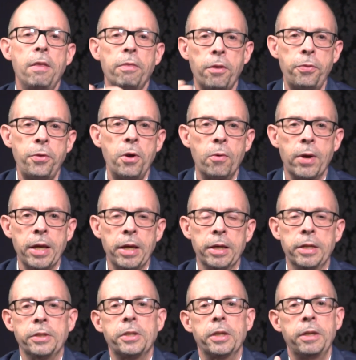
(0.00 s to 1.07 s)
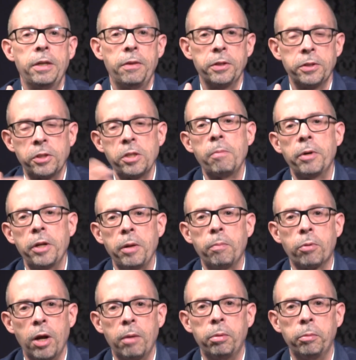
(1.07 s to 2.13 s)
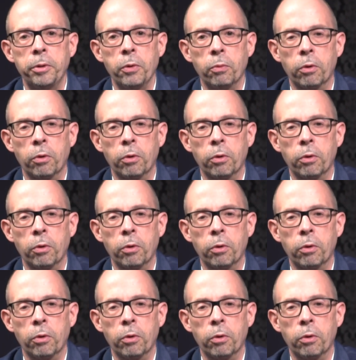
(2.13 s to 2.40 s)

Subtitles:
The theory is that somebody probably